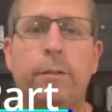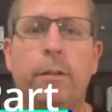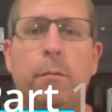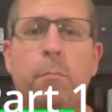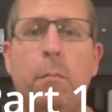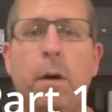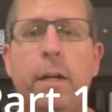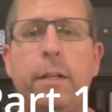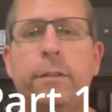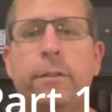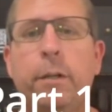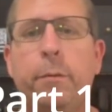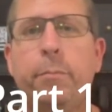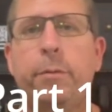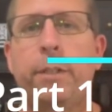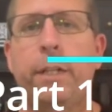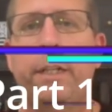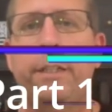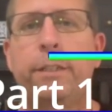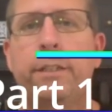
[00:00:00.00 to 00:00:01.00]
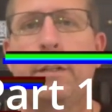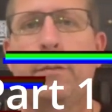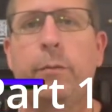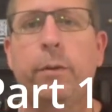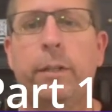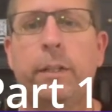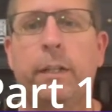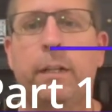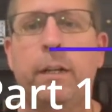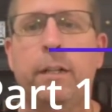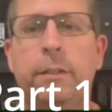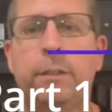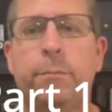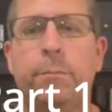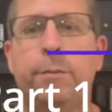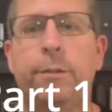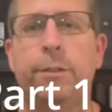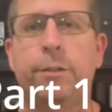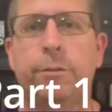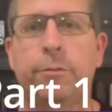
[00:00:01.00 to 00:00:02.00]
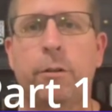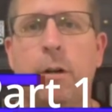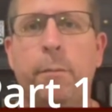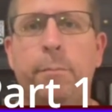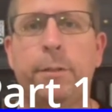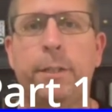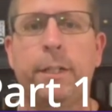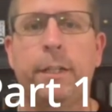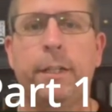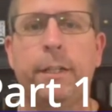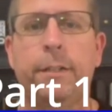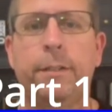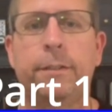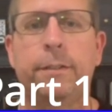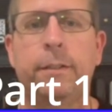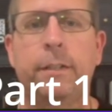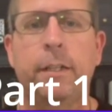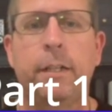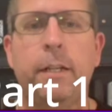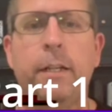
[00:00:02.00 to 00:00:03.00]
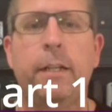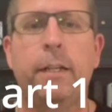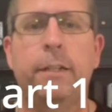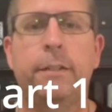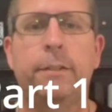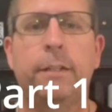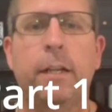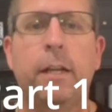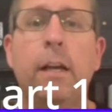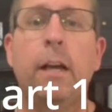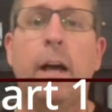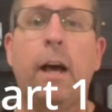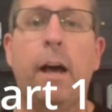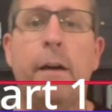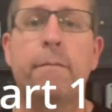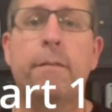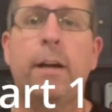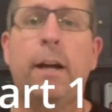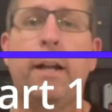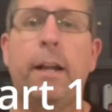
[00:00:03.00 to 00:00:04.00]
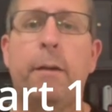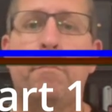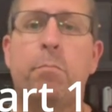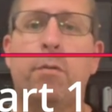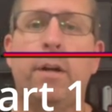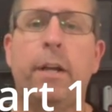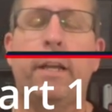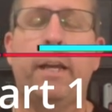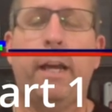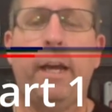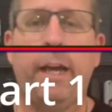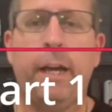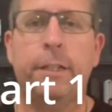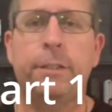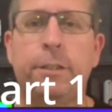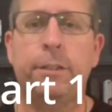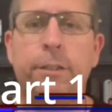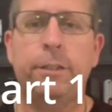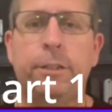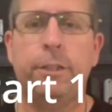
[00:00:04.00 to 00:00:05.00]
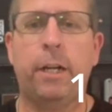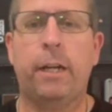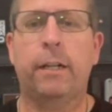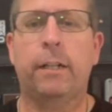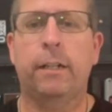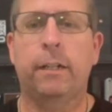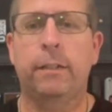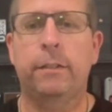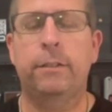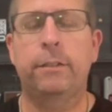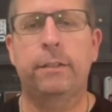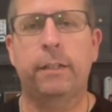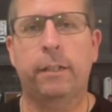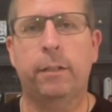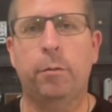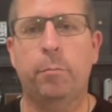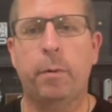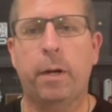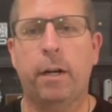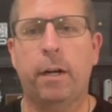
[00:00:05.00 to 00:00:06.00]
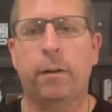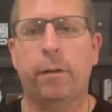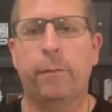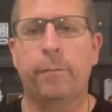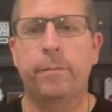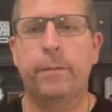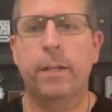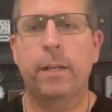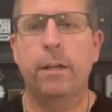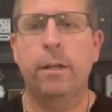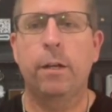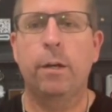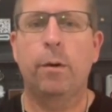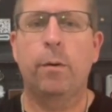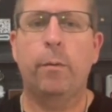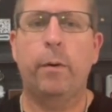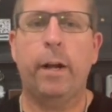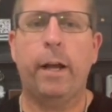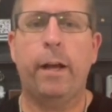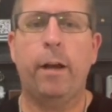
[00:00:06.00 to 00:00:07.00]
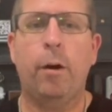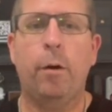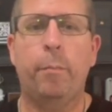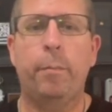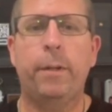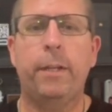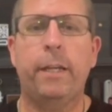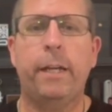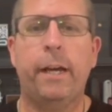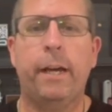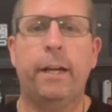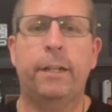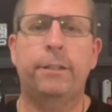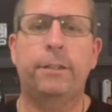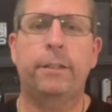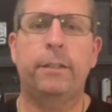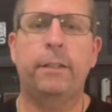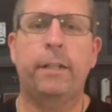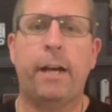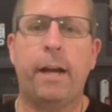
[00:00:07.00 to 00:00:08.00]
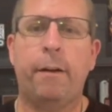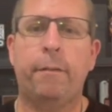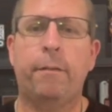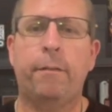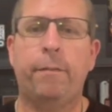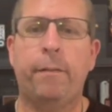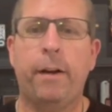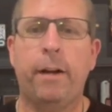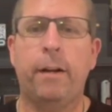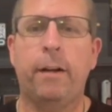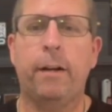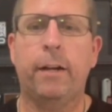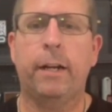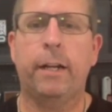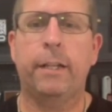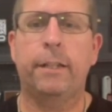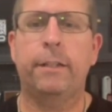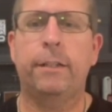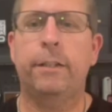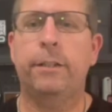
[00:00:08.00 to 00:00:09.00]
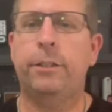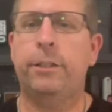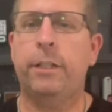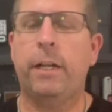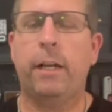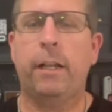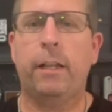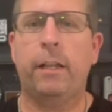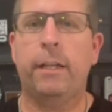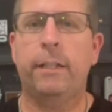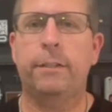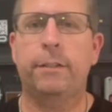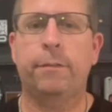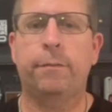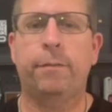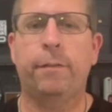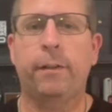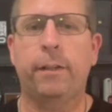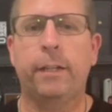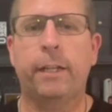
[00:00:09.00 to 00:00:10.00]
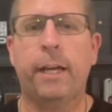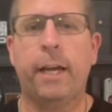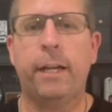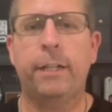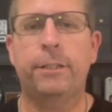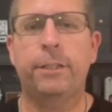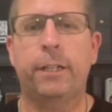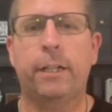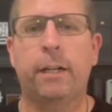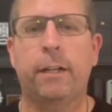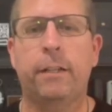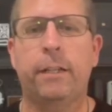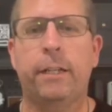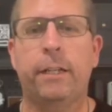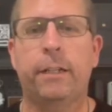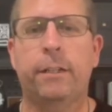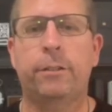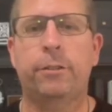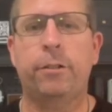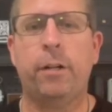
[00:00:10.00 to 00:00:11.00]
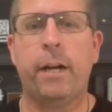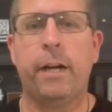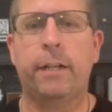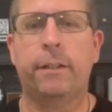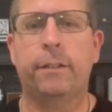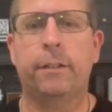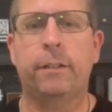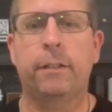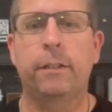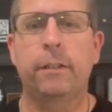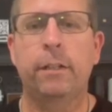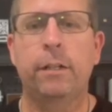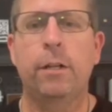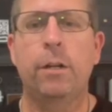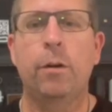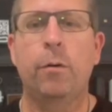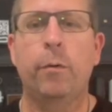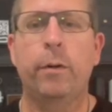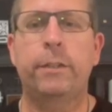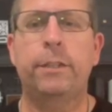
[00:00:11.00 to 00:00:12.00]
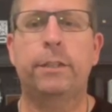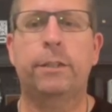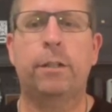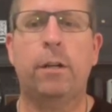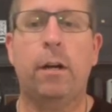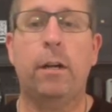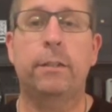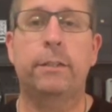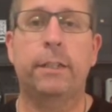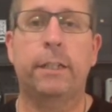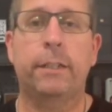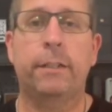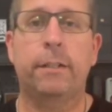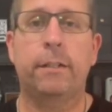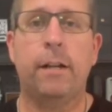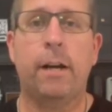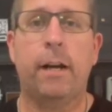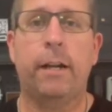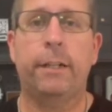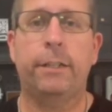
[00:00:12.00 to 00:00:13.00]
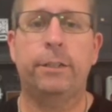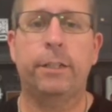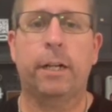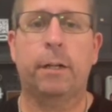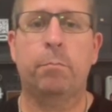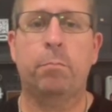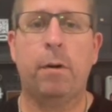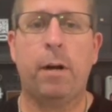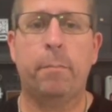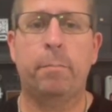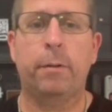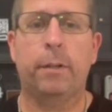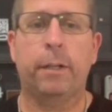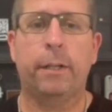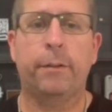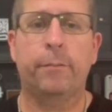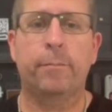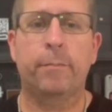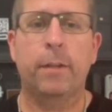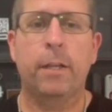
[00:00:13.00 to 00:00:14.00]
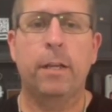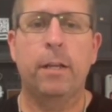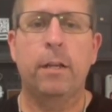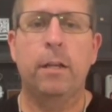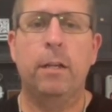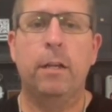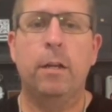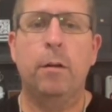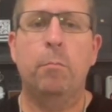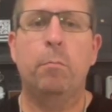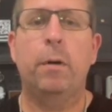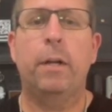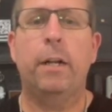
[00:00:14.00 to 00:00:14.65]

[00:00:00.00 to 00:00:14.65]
my interpretation of what the customer's description is I've got a break action shotgun single barrel. When I open the action after firing it, the shell isn't fully catching on the extractor, which is causing it to not eject properly. But